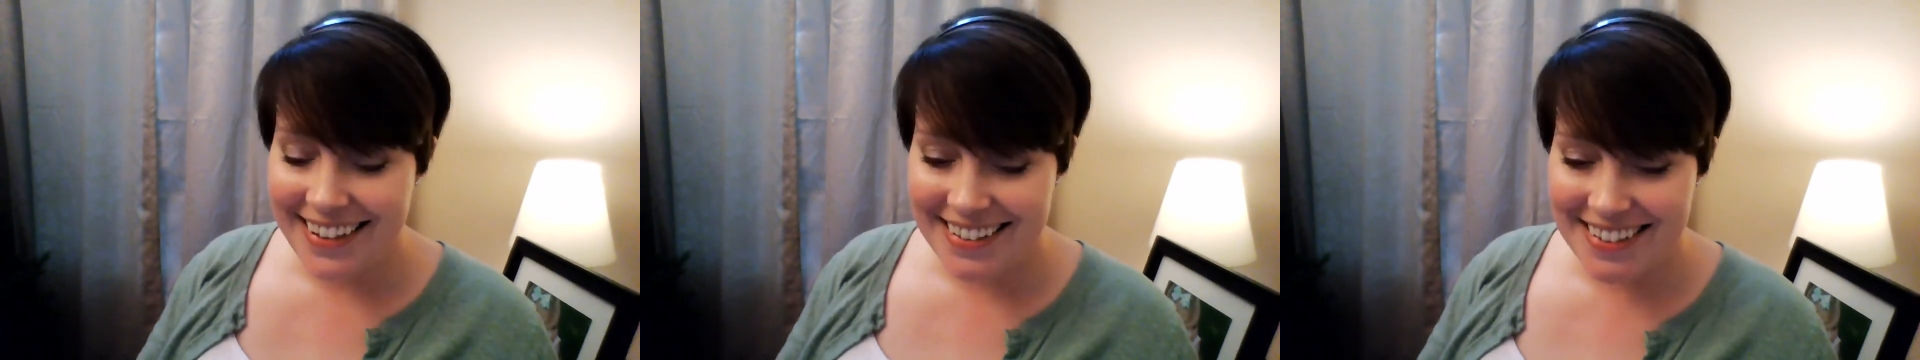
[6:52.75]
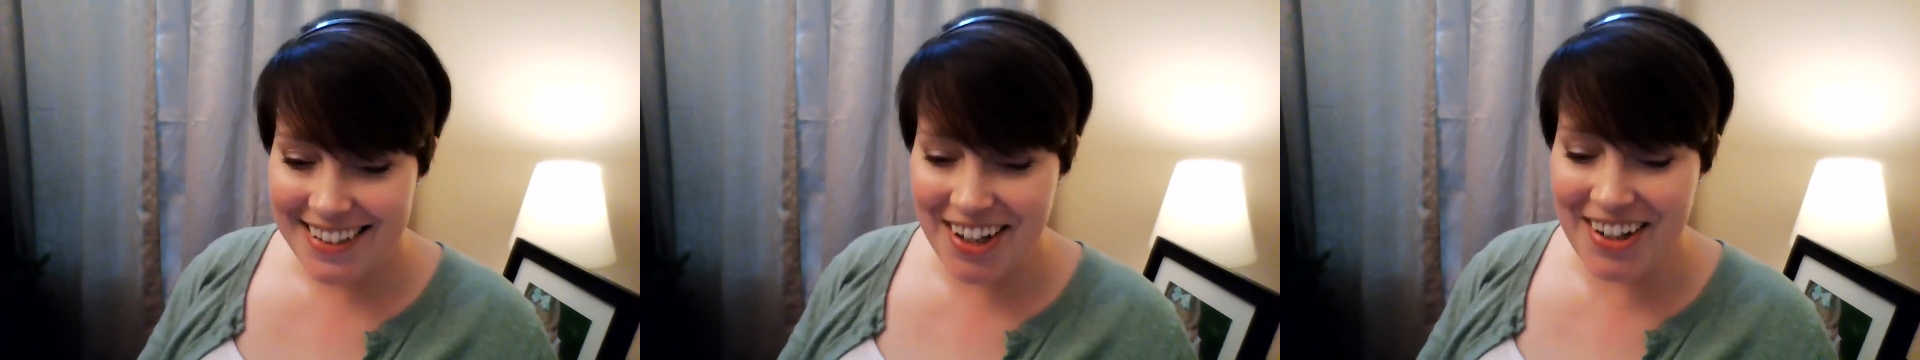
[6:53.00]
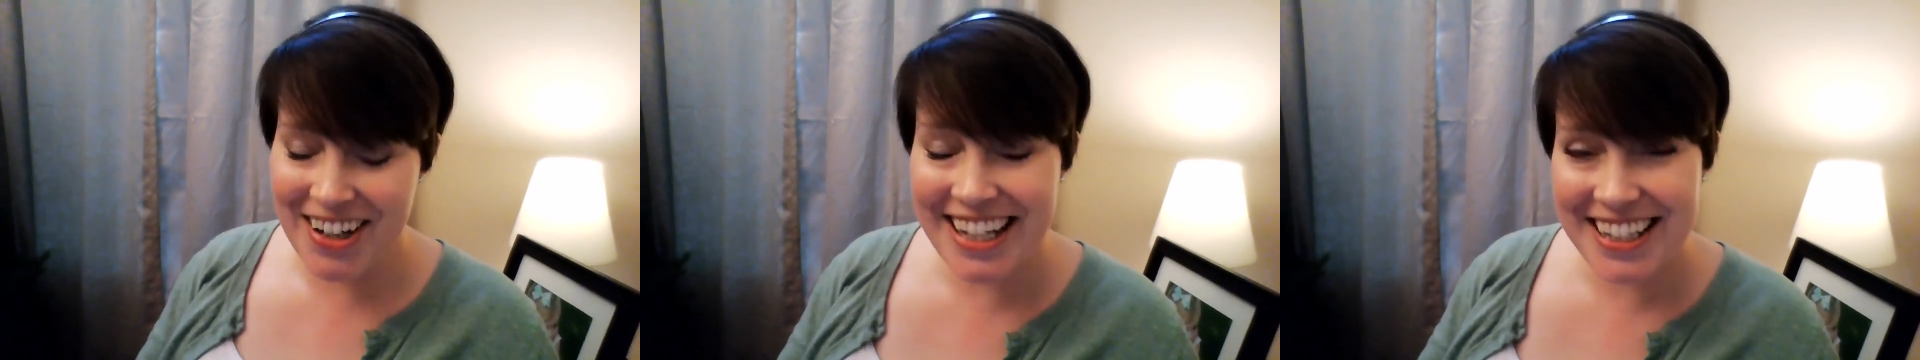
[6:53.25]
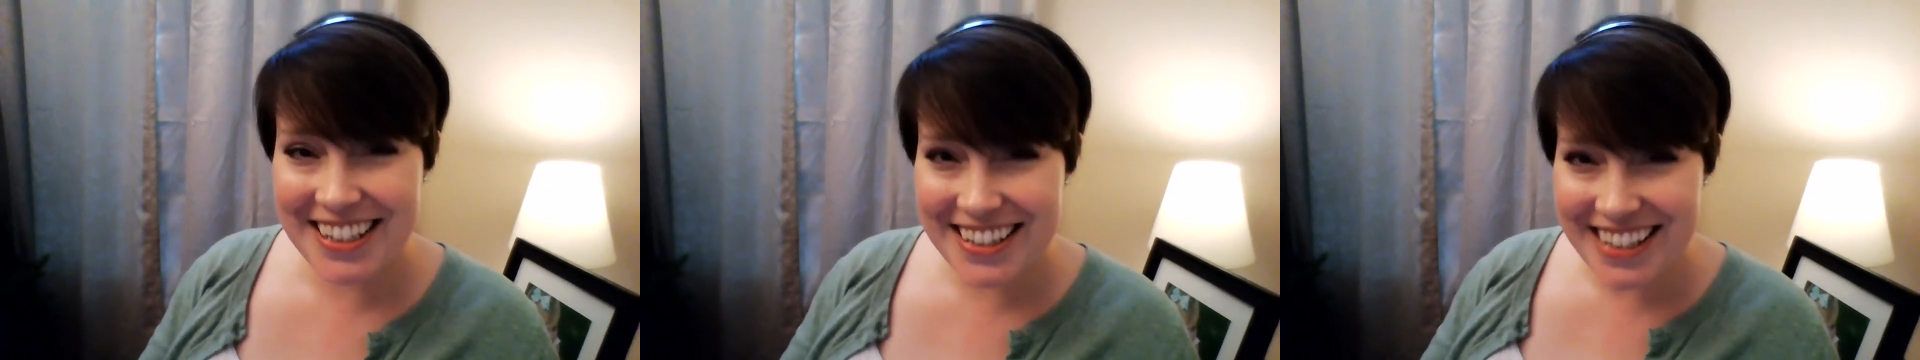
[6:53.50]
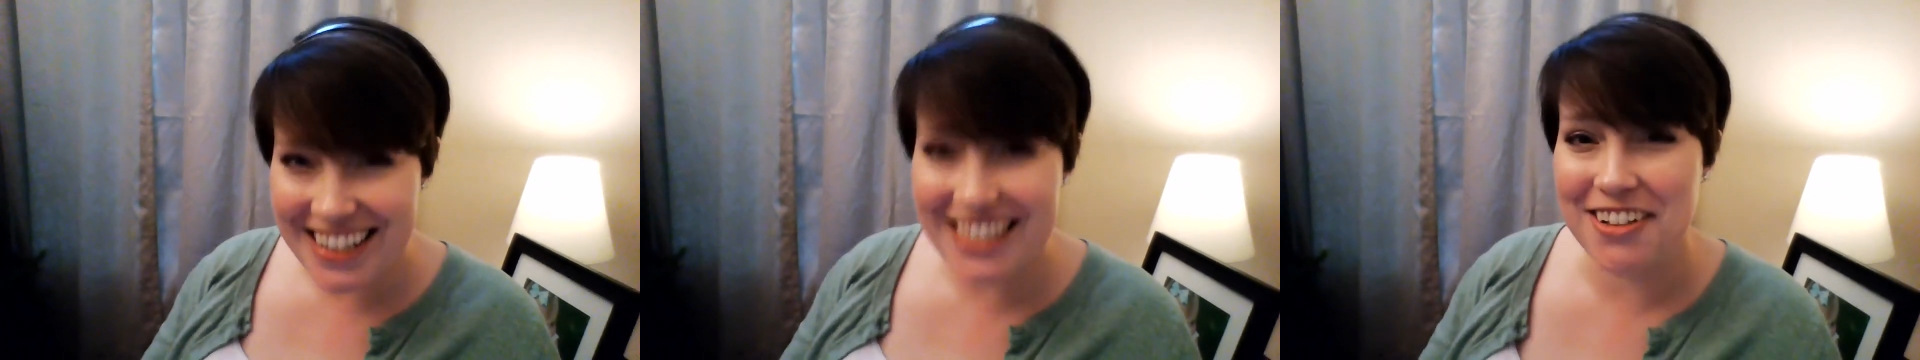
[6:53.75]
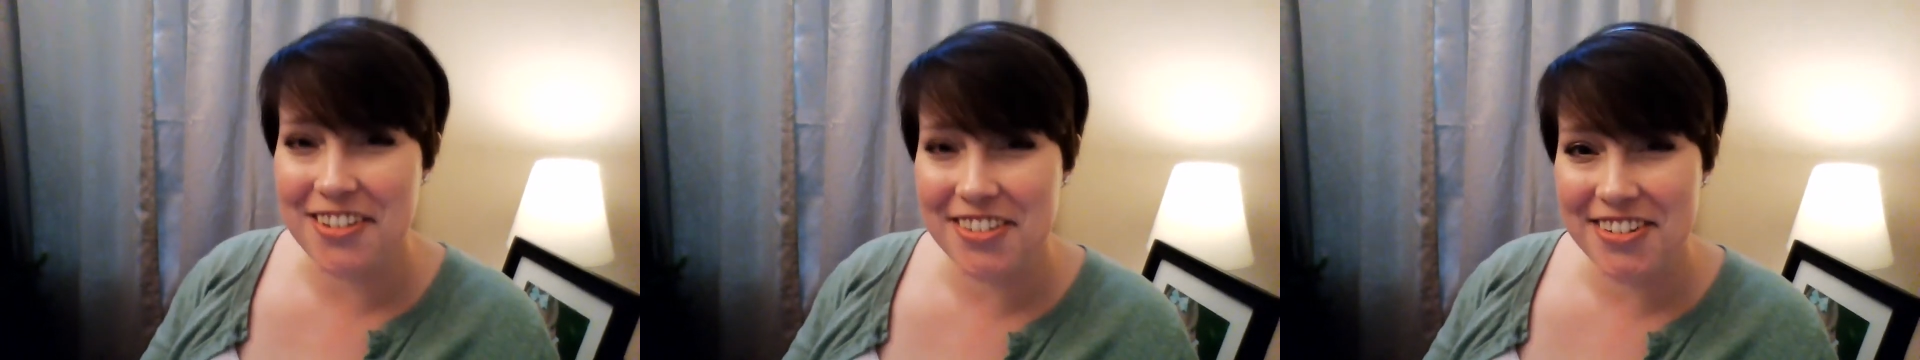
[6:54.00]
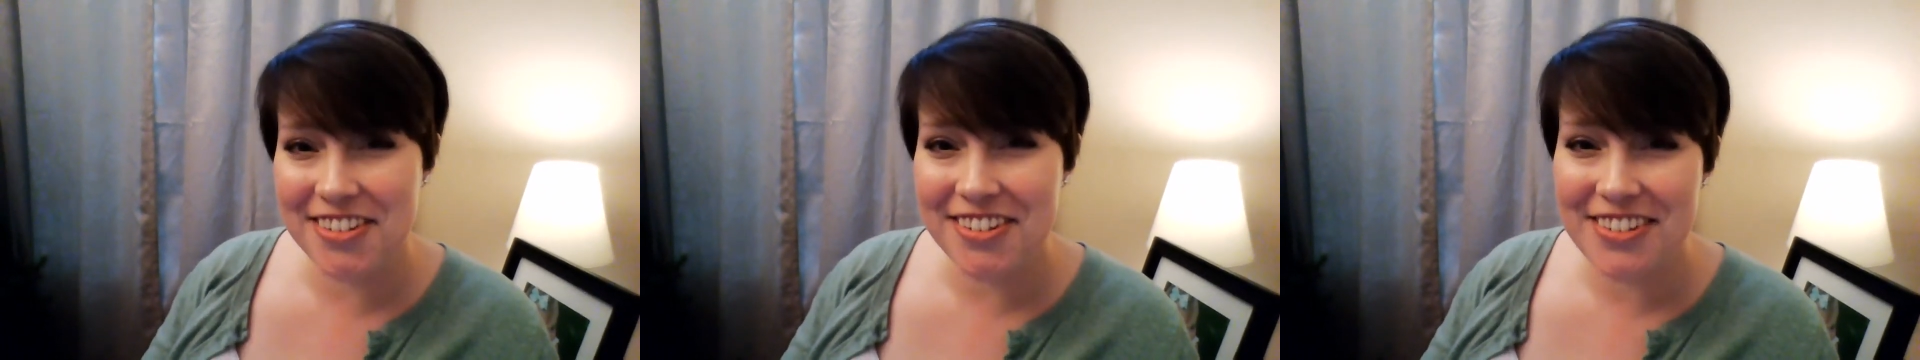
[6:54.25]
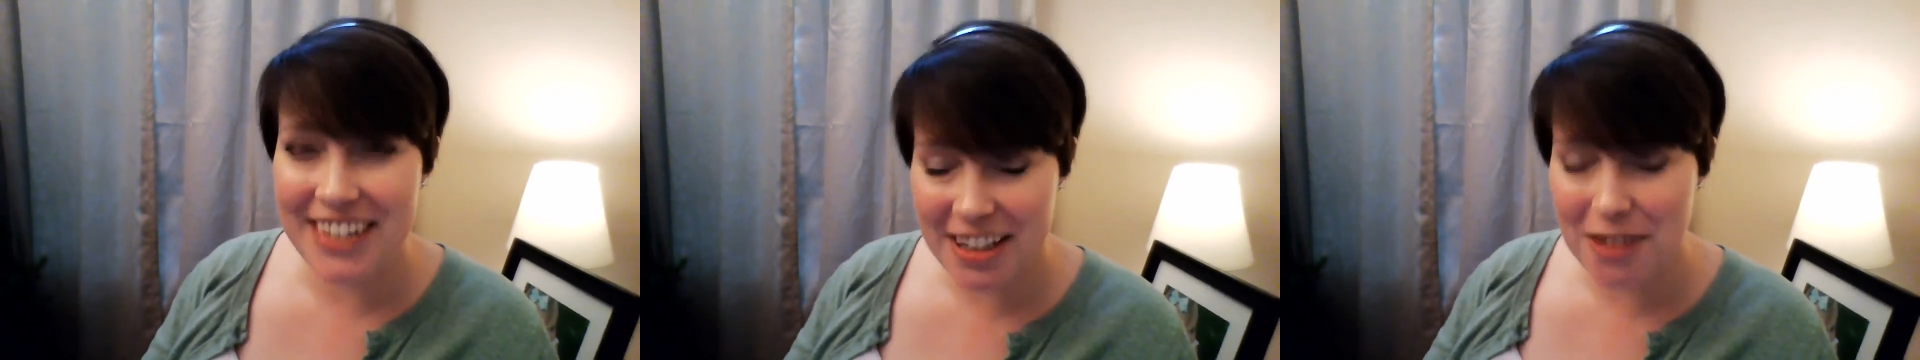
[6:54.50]
So thank you.
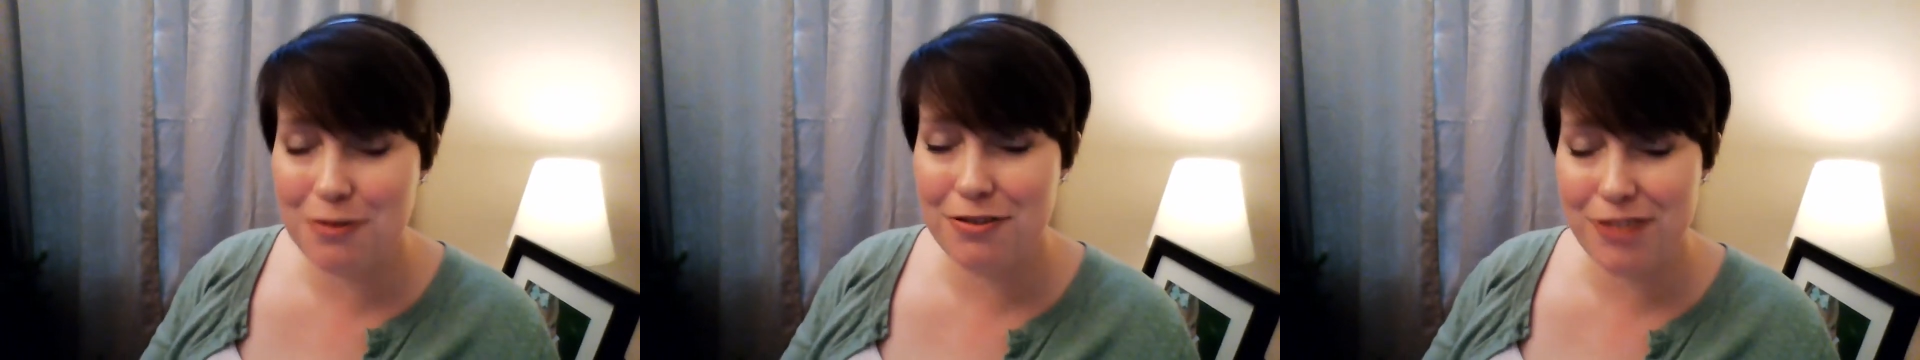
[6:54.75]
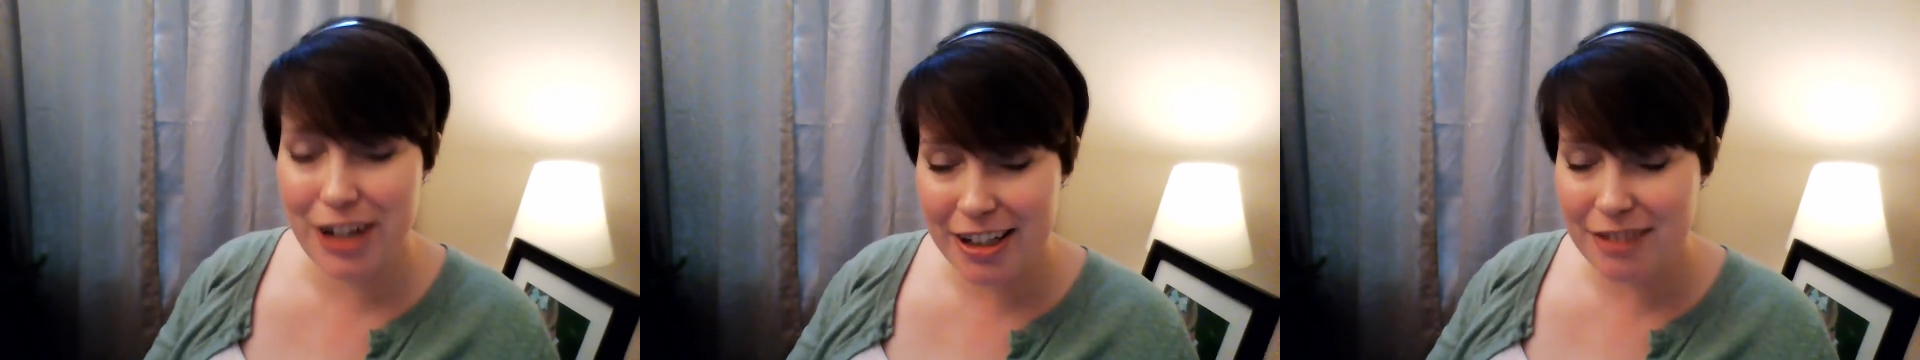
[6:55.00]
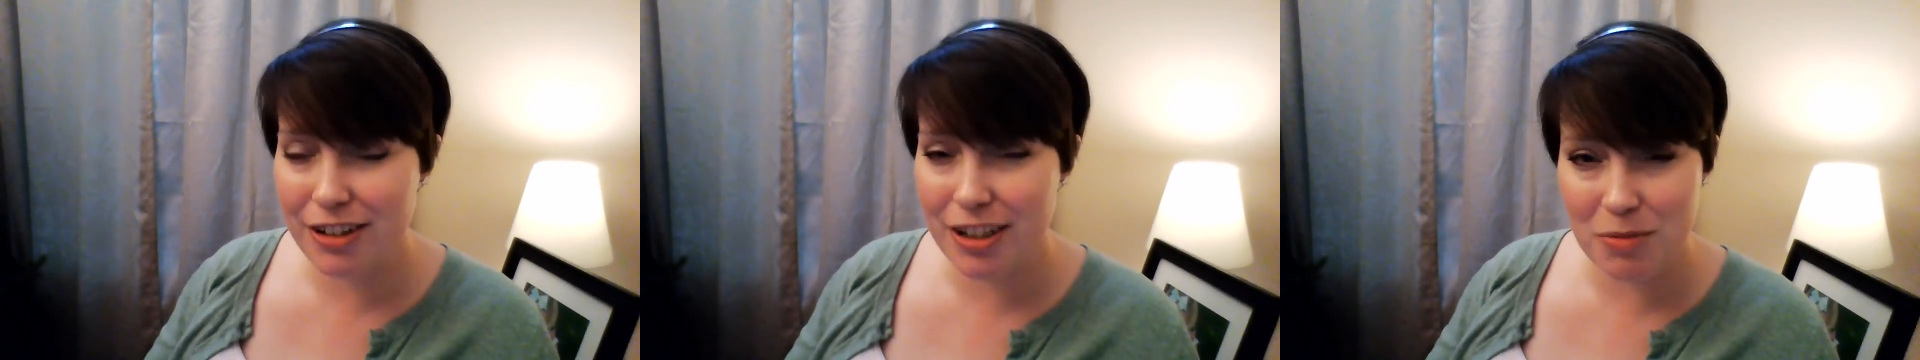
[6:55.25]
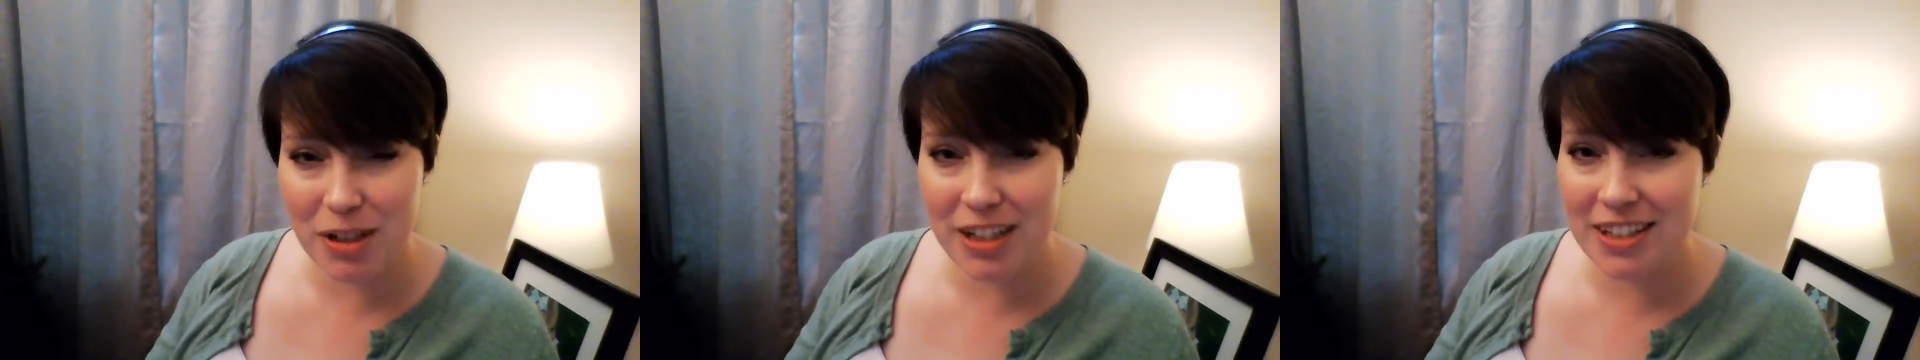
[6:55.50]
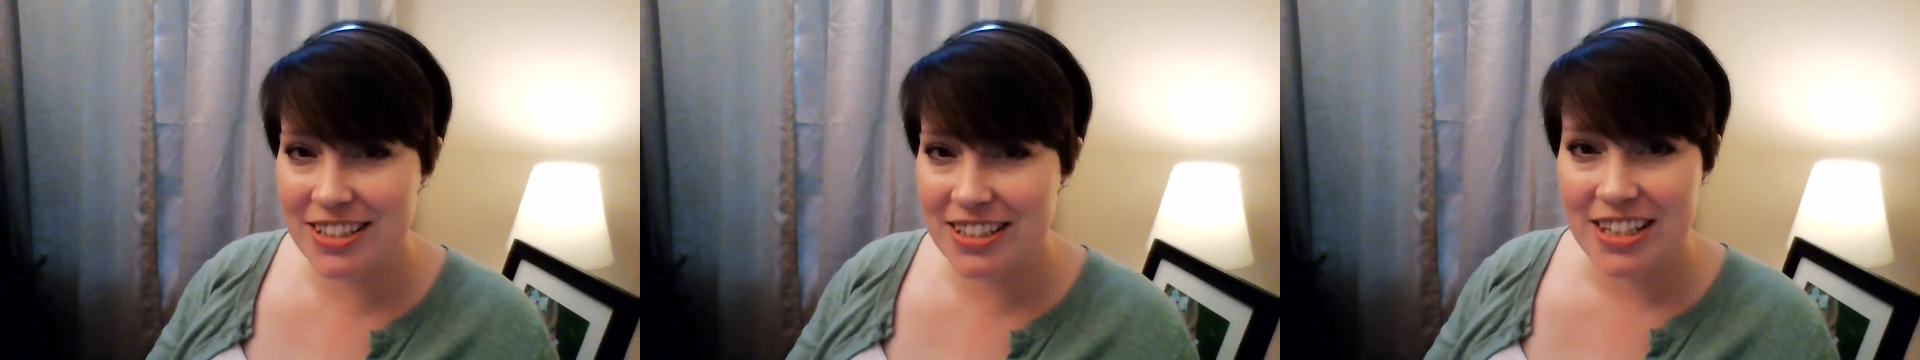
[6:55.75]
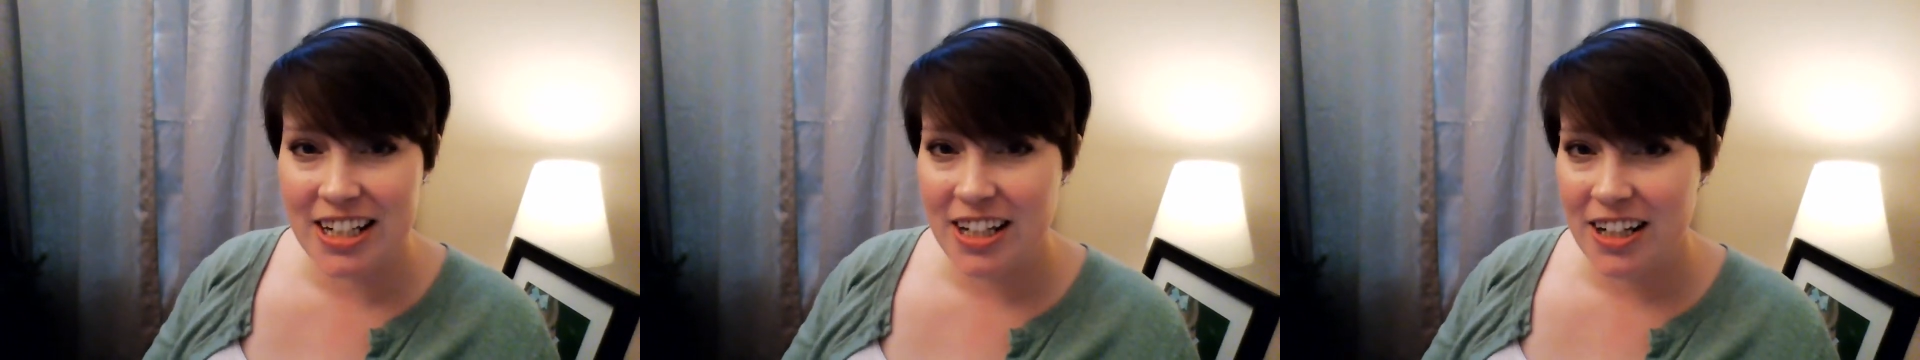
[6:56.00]
Thank you very, very much.